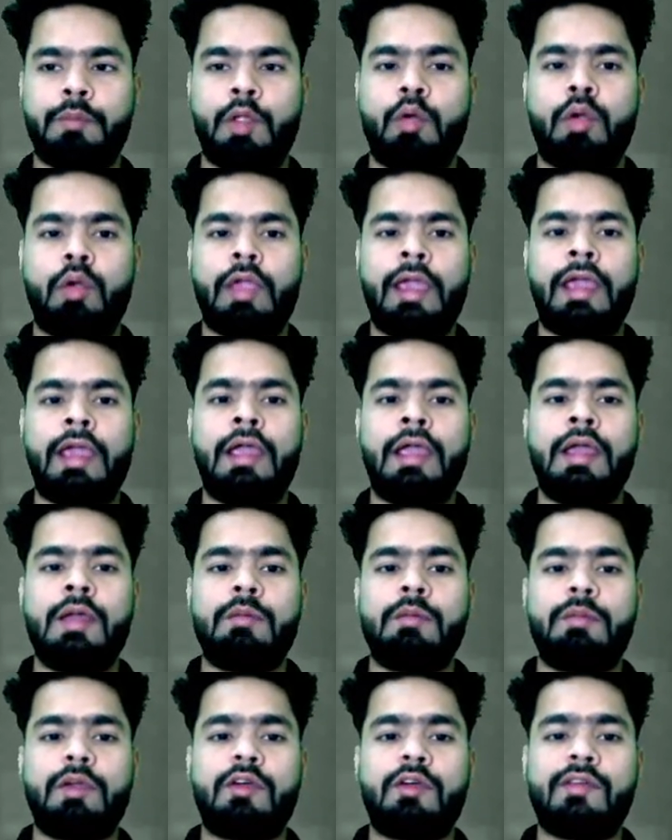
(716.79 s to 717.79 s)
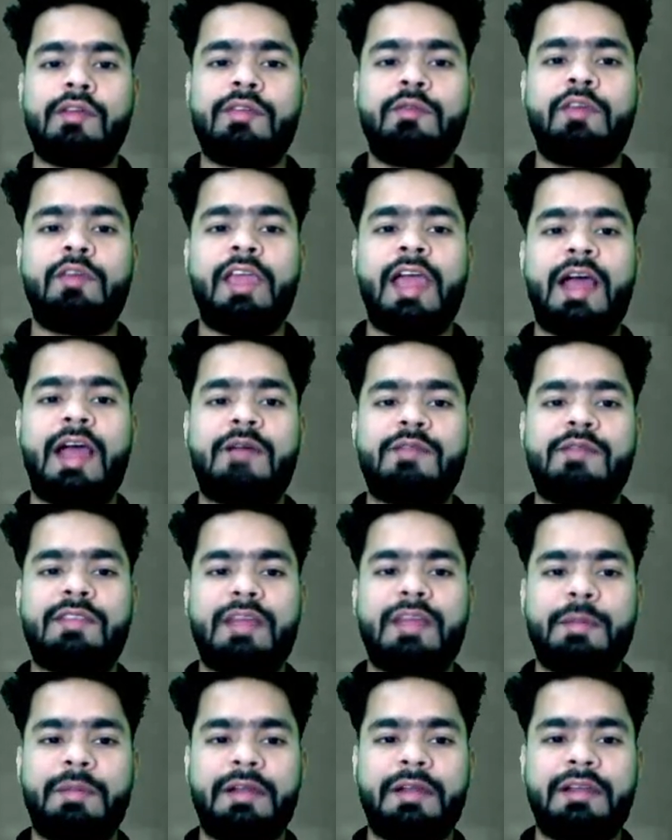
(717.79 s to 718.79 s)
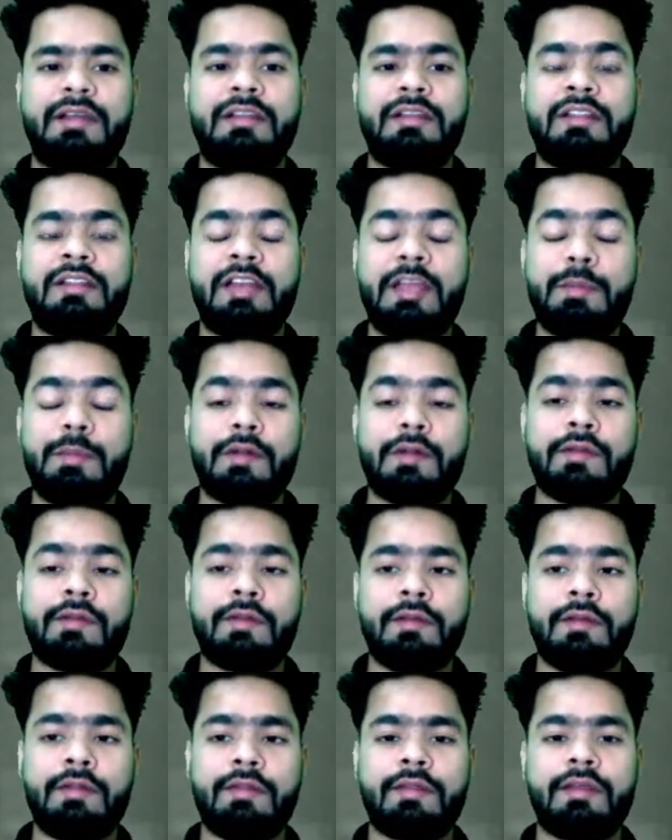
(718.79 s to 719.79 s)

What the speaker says: Okay, because we have separate three persons,